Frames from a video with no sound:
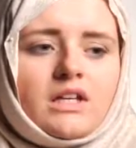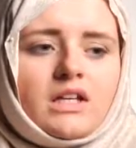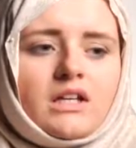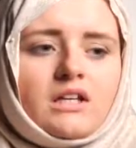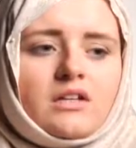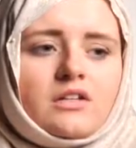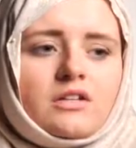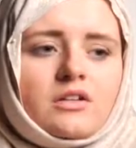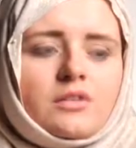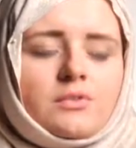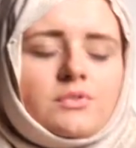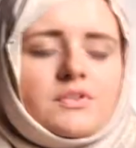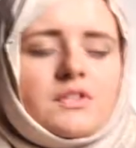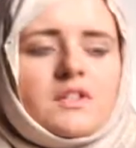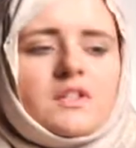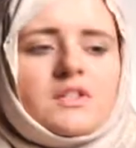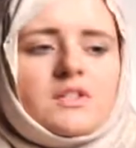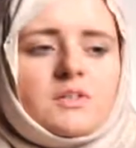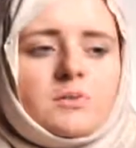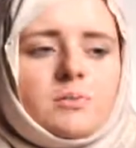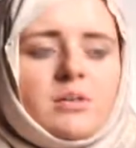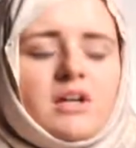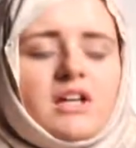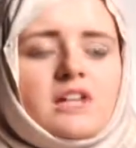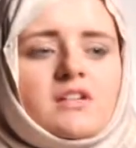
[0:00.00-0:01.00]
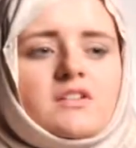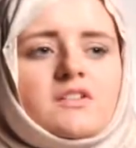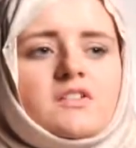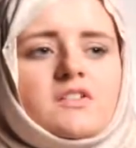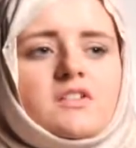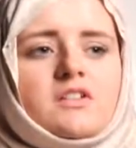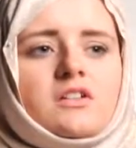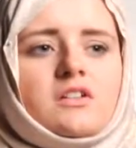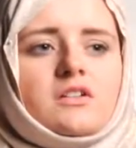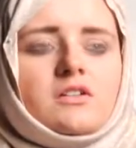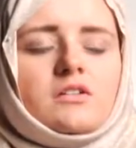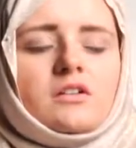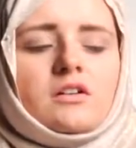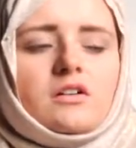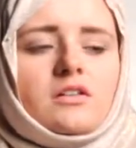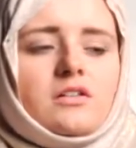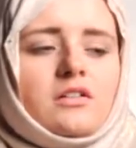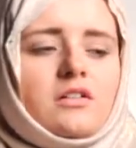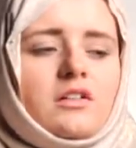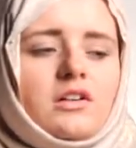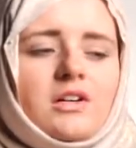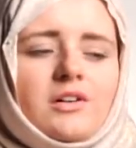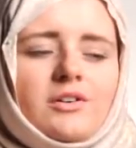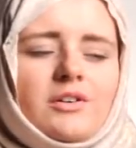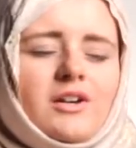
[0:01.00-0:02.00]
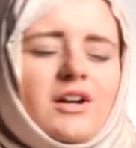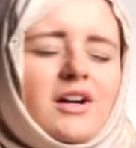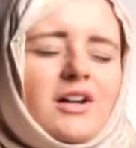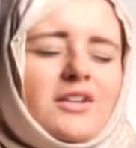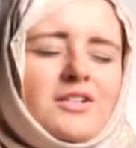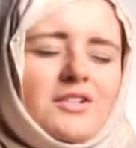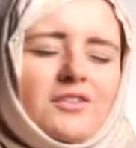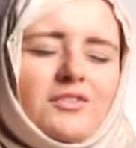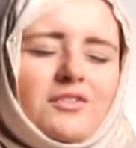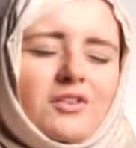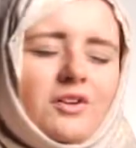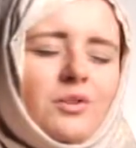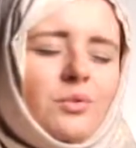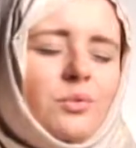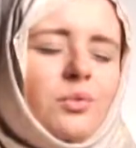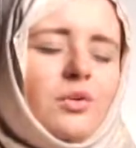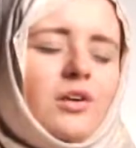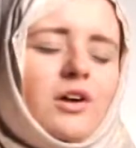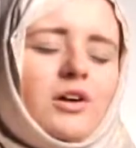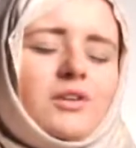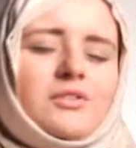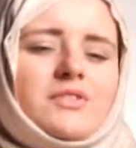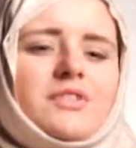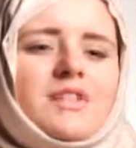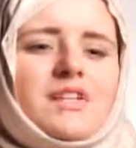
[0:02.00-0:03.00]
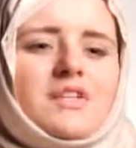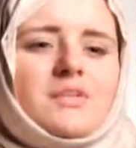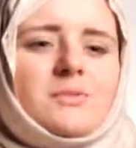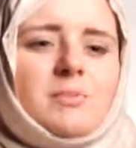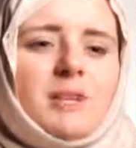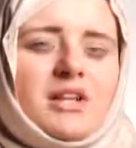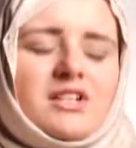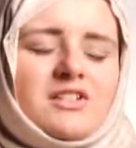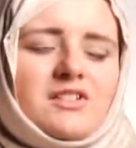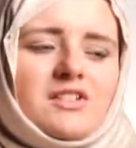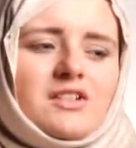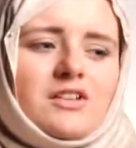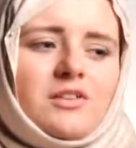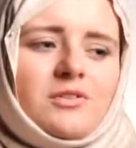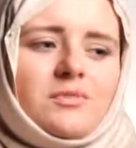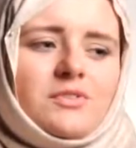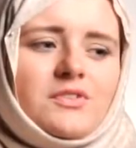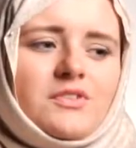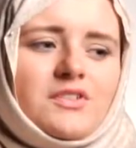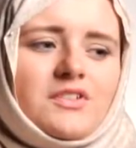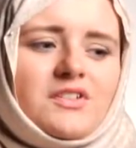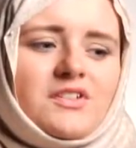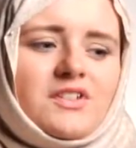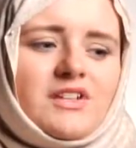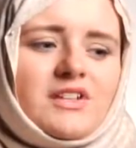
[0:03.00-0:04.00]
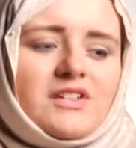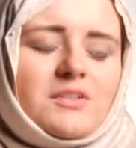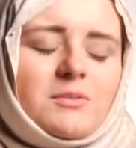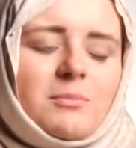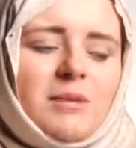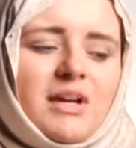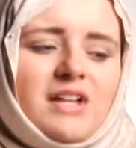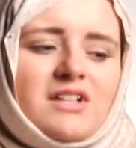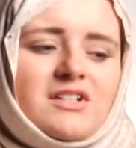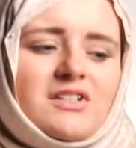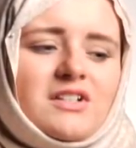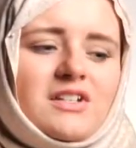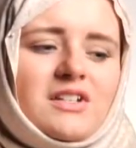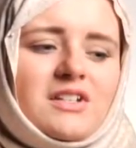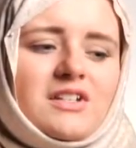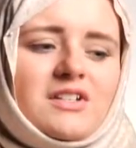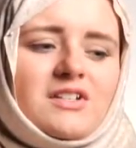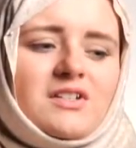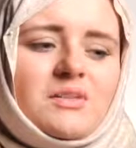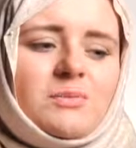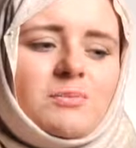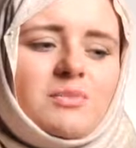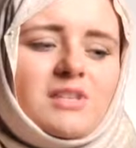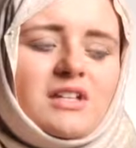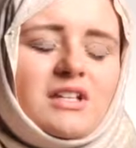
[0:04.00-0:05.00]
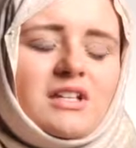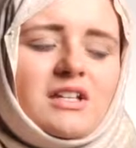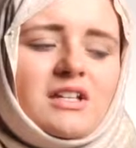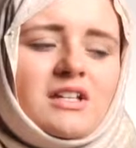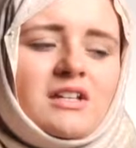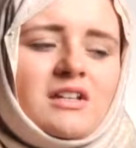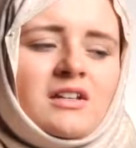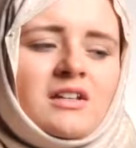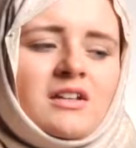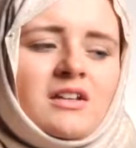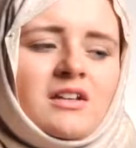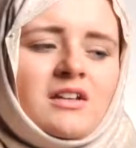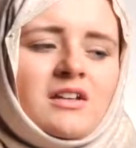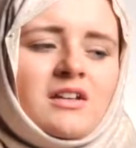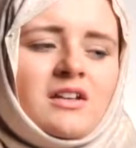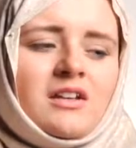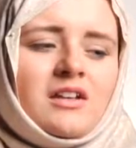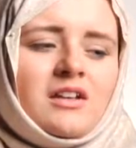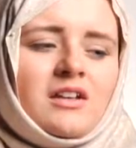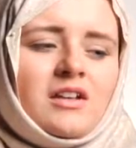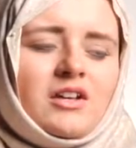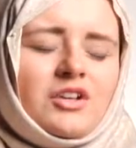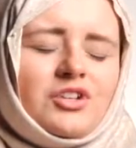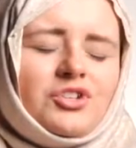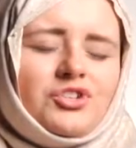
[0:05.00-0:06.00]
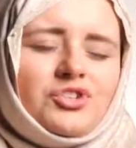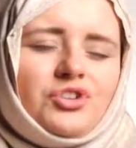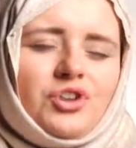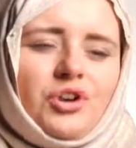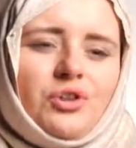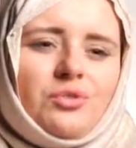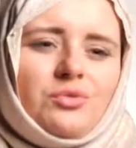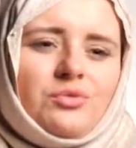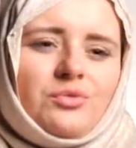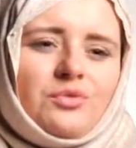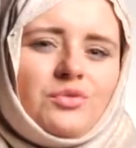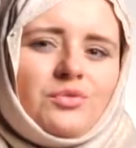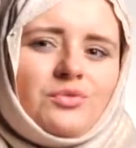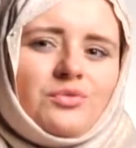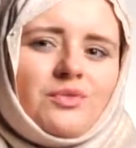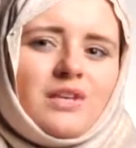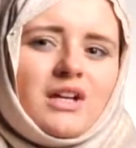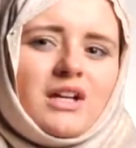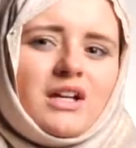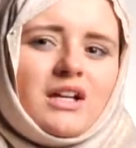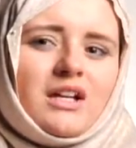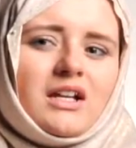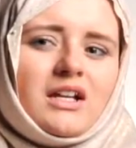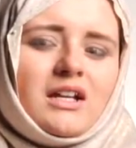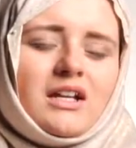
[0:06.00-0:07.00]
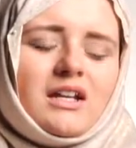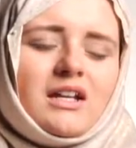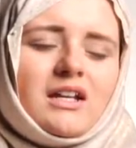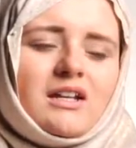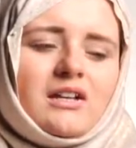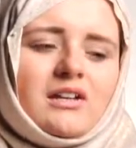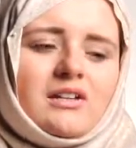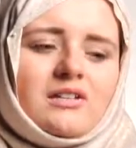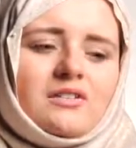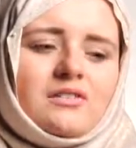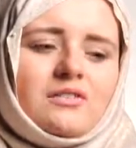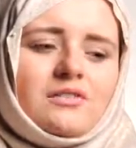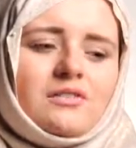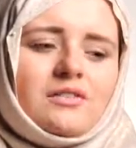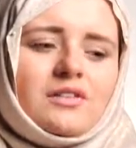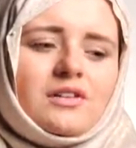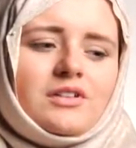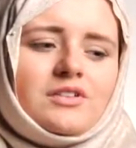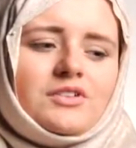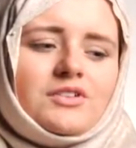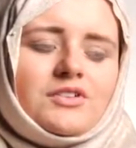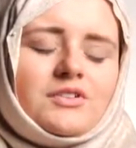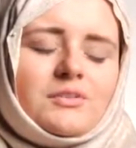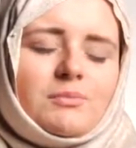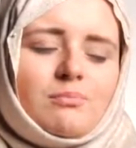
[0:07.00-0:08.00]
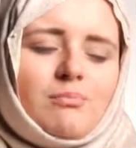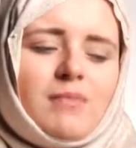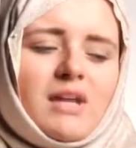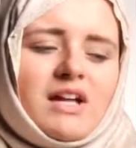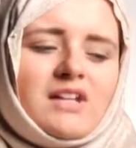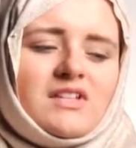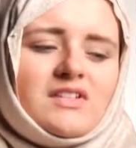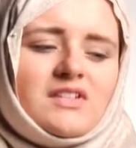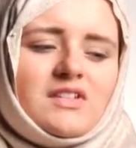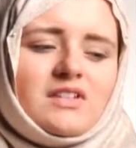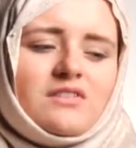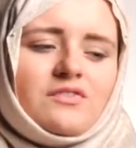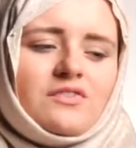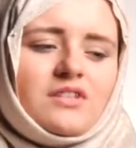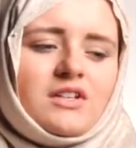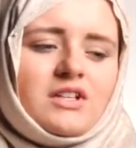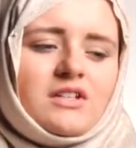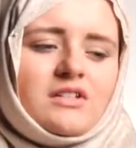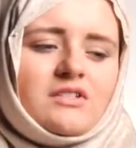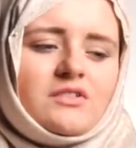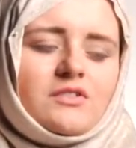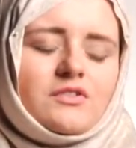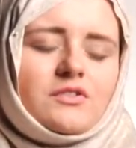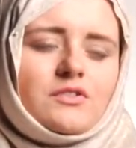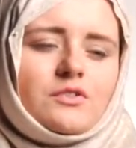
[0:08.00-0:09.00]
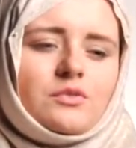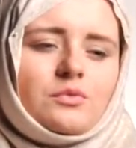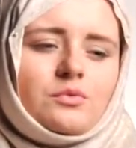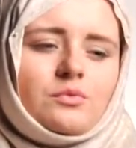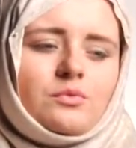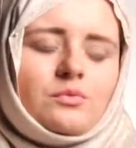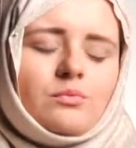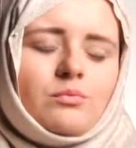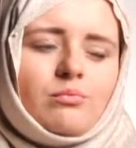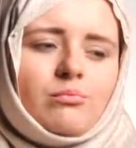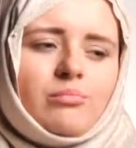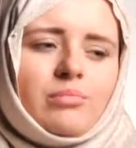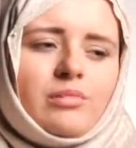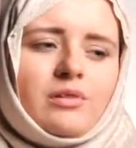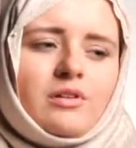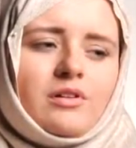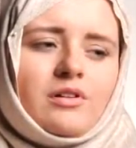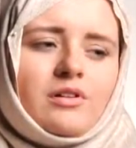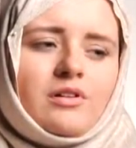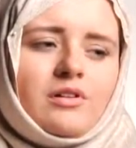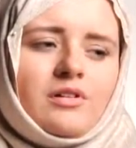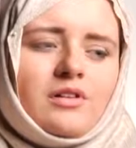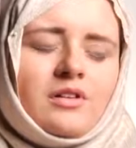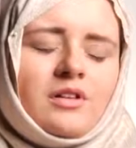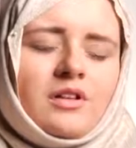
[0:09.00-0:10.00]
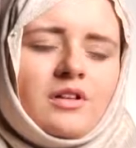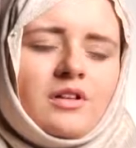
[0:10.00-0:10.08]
And I was expecting, I don't know what I was expecting. I was just expecting it to be a joke, really, and a just massive insult. But